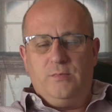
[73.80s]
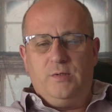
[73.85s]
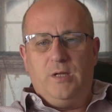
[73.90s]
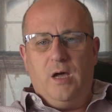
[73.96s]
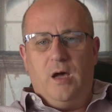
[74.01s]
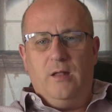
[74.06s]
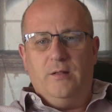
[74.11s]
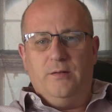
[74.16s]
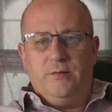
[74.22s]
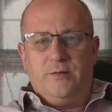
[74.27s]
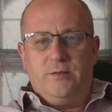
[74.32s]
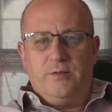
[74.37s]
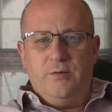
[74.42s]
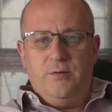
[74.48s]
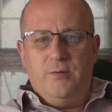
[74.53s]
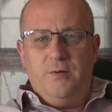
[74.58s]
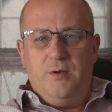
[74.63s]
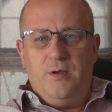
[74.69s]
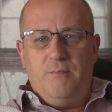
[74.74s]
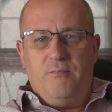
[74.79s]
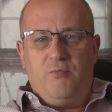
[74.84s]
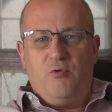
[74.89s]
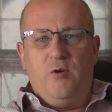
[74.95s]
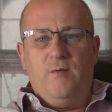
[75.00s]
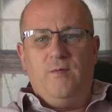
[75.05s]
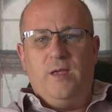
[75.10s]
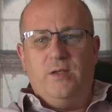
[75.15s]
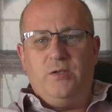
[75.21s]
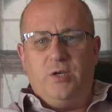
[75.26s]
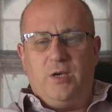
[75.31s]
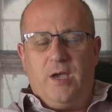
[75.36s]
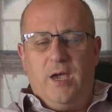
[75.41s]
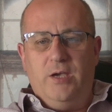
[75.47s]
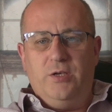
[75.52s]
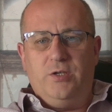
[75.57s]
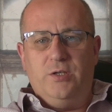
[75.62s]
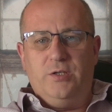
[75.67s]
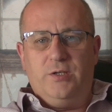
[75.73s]
done to improve the
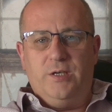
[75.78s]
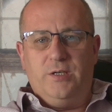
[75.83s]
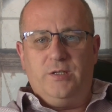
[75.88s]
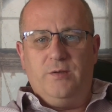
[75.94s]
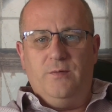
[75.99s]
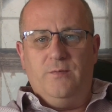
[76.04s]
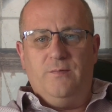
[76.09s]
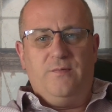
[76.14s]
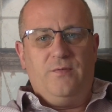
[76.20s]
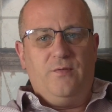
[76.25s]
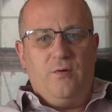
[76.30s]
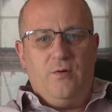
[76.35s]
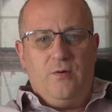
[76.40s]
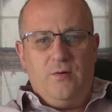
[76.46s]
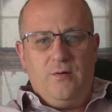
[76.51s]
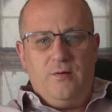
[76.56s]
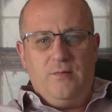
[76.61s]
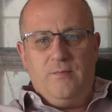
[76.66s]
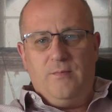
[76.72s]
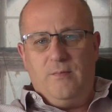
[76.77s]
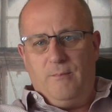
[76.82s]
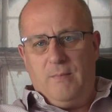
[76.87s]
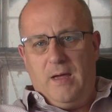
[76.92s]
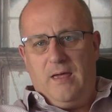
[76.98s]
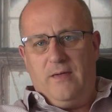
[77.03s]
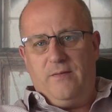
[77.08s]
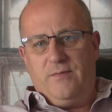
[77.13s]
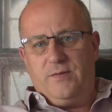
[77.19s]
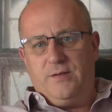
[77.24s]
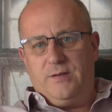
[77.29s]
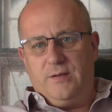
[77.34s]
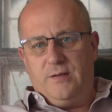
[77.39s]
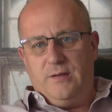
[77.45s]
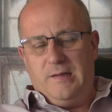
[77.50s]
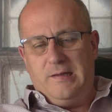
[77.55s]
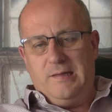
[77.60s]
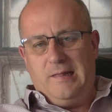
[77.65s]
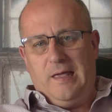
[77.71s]
education system for maths,
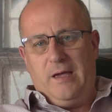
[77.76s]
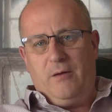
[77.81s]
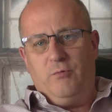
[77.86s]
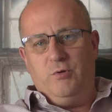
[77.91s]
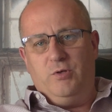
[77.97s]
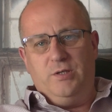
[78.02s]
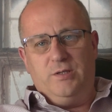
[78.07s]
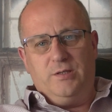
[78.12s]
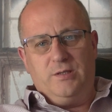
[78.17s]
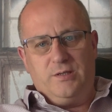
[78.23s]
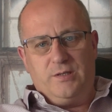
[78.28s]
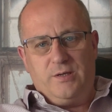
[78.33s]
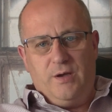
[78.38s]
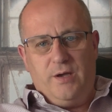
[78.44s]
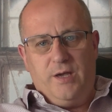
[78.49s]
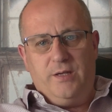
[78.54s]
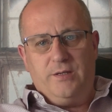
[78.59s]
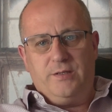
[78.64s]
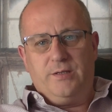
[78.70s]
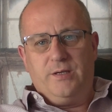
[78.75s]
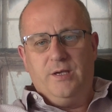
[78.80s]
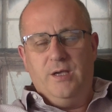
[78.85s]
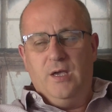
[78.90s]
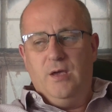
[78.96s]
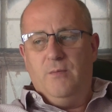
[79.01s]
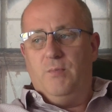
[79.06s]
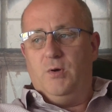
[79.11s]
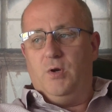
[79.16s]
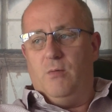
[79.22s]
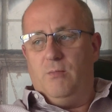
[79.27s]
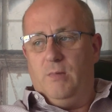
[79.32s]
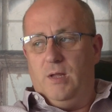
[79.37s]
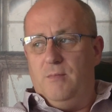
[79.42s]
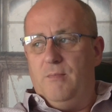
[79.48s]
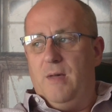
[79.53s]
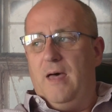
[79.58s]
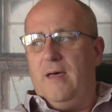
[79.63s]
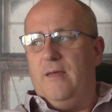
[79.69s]
languages and science.
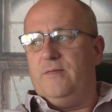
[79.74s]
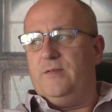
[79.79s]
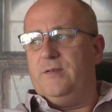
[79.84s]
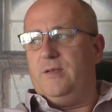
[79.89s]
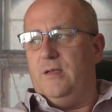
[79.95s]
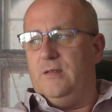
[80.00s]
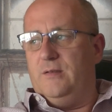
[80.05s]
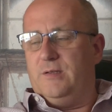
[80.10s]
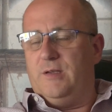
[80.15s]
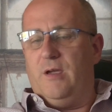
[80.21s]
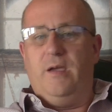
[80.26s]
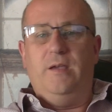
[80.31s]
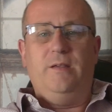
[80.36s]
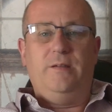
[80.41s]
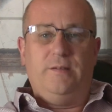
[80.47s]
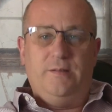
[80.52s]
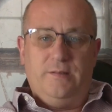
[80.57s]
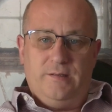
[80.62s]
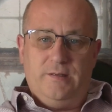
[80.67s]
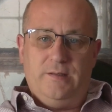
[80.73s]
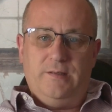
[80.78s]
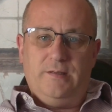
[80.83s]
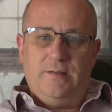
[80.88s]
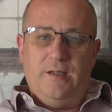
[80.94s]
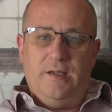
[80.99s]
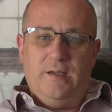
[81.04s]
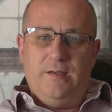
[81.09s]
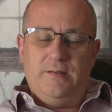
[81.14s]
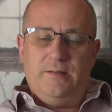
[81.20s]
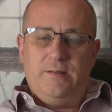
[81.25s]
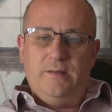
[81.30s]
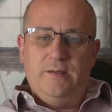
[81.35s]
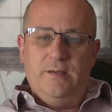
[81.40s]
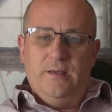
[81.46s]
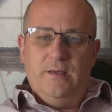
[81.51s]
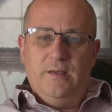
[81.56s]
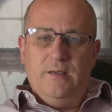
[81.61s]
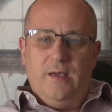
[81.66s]
Predominantly maths and sciences these days
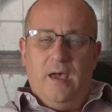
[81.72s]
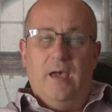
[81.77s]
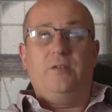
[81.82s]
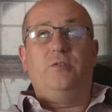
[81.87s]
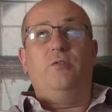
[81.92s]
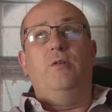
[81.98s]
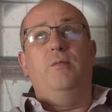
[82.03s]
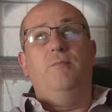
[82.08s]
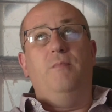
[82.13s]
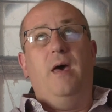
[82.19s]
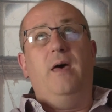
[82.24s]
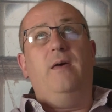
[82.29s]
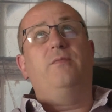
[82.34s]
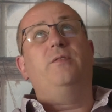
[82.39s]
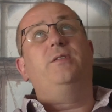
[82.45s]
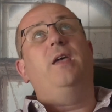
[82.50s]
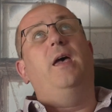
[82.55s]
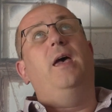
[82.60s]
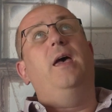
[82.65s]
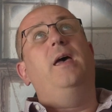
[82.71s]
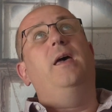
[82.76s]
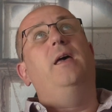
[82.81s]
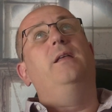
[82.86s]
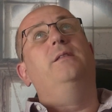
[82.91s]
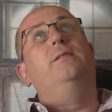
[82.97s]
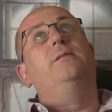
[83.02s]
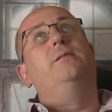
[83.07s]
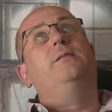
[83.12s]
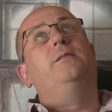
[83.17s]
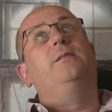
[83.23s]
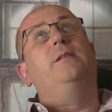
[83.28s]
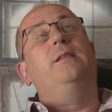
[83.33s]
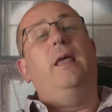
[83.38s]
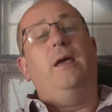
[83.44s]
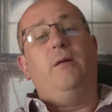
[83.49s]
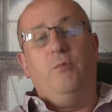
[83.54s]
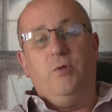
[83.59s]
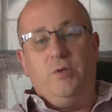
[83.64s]
uh, sorry, maths and
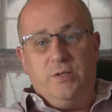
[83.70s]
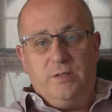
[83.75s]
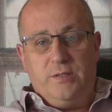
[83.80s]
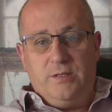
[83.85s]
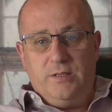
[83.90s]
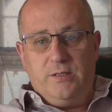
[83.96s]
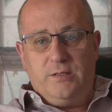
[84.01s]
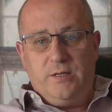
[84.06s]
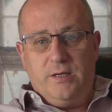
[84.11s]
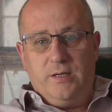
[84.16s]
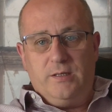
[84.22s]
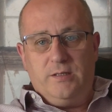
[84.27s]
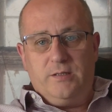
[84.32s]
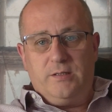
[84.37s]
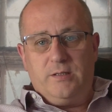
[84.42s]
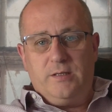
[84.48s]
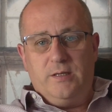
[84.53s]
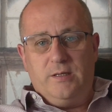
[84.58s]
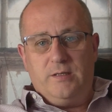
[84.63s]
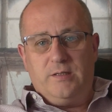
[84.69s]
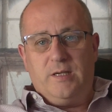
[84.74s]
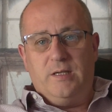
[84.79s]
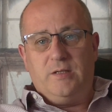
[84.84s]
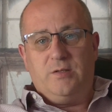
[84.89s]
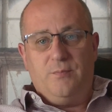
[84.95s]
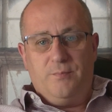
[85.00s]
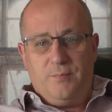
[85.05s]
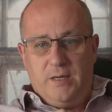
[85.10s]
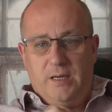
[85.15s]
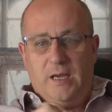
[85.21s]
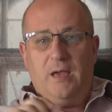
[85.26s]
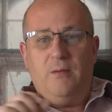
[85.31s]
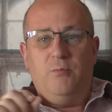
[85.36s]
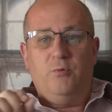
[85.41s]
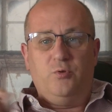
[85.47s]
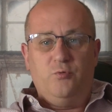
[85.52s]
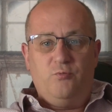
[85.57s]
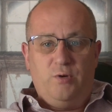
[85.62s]
languages these days in the sense of being
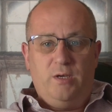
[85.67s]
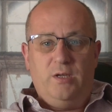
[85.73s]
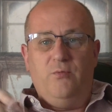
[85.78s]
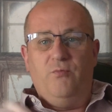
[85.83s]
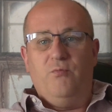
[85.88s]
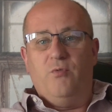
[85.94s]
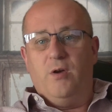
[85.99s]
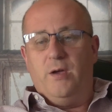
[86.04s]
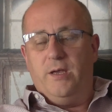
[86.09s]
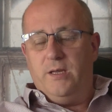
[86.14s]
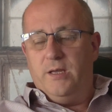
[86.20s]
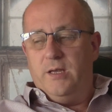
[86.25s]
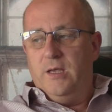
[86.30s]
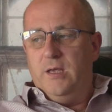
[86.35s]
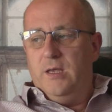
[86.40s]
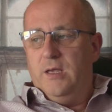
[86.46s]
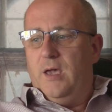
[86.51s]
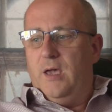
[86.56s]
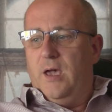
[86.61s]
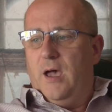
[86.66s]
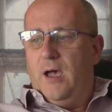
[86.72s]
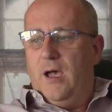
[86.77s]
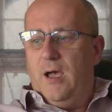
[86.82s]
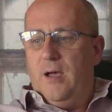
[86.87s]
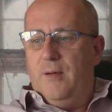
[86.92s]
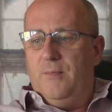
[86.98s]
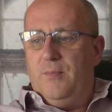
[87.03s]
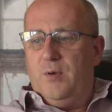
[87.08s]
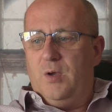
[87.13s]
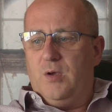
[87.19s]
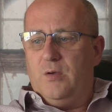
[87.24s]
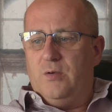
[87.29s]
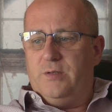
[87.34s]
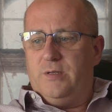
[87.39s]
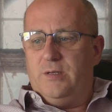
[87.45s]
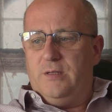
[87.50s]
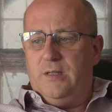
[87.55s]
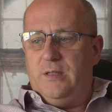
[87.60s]
able to read and write. Um,
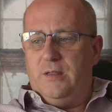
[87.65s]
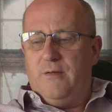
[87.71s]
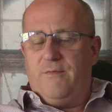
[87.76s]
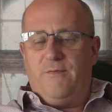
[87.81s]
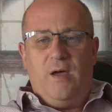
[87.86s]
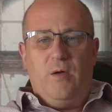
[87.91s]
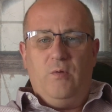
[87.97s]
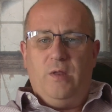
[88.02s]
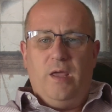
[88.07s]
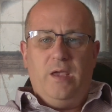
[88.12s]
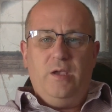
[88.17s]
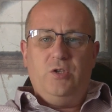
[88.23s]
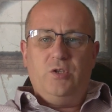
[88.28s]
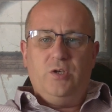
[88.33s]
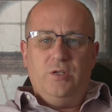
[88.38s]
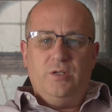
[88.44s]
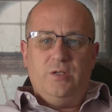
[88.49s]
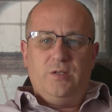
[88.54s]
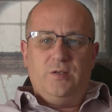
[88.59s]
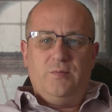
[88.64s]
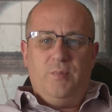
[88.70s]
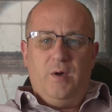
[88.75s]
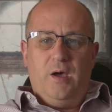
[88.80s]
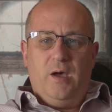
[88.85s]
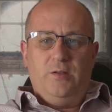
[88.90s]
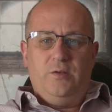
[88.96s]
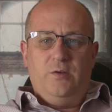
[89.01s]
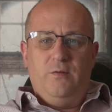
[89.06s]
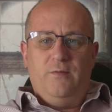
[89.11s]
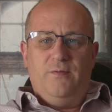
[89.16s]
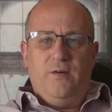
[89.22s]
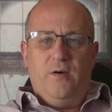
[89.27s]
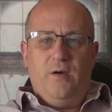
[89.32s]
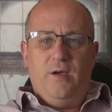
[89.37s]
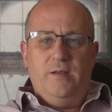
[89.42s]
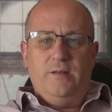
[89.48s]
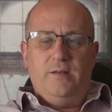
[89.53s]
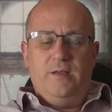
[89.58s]
because they're foundations, but I do
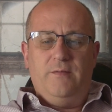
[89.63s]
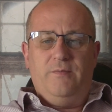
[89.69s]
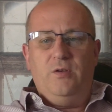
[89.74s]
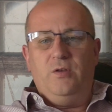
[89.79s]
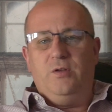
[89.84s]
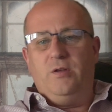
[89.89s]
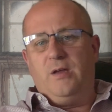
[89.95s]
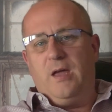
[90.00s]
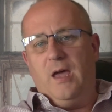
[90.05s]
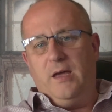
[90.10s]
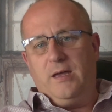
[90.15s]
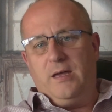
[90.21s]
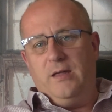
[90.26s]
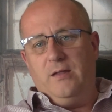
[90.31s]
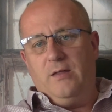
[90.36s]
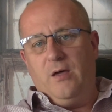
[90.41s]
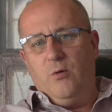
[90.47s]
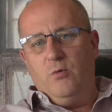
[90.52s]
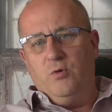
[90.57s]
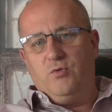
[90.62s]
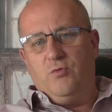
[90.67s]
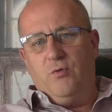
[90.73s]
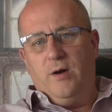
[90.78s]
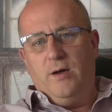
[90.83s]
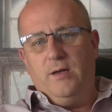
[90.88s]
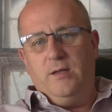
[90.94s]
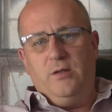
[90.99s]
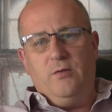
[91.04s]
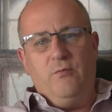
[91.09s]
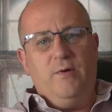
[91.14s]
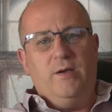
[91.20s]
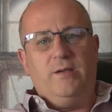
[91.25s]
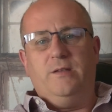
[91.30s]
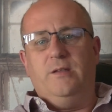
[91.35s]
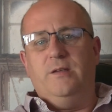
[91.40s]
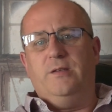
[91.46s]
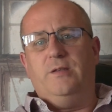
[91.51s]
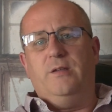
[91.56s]
find if you can't get those right, the
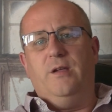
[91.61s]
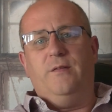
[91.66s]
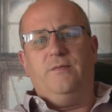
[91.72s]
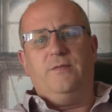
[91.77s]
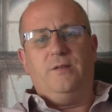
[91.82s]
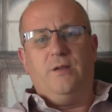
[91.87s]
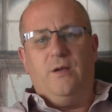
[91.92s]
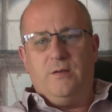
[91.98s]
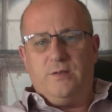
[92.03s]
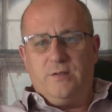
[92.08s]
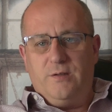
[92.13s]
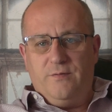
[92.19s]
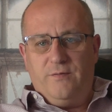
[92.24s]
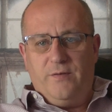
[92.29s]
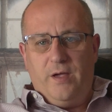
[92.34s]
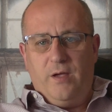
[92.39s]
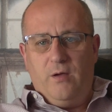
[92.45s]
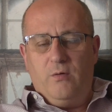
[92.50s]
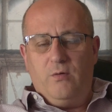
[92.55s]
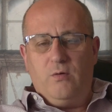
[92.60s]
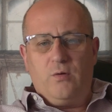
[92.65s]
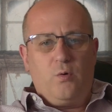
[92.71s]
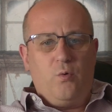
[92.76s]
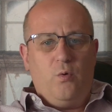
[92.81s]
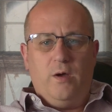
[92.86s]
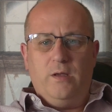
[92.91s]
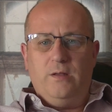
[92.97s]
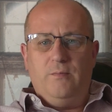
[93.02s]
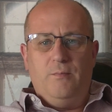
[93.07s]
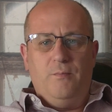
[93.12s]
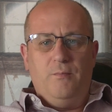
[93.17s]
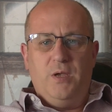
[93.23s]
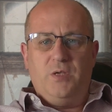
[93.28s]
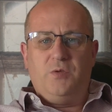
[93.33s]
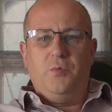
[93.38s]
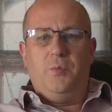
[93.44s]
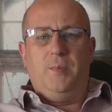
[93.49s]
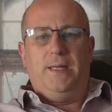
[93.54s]
rest of this stuff starts to fail quite
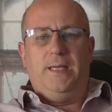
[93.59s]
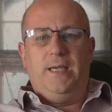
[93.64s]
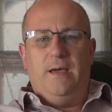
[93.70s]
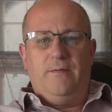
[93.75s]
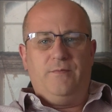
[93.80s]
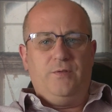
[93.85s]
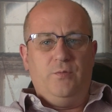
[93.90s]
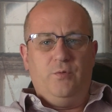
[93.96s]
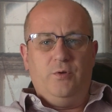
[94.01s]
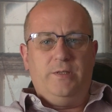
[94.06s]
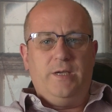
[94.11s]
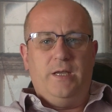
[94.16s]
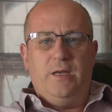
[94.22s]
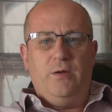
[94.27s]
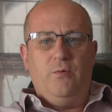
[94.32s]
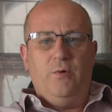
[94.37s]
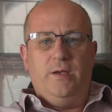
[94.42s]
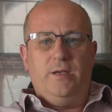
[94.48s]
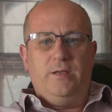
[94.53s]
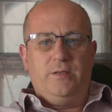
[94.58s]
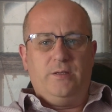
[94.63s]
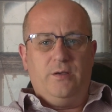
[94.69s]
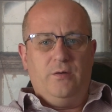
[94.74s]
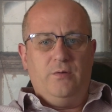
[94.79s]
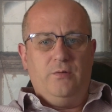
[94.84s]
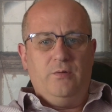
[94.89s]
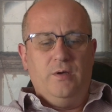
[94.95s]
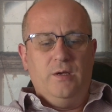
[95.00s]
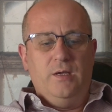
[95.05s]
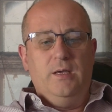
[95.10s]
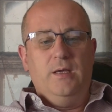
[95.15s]
miserably afterwards anyway. So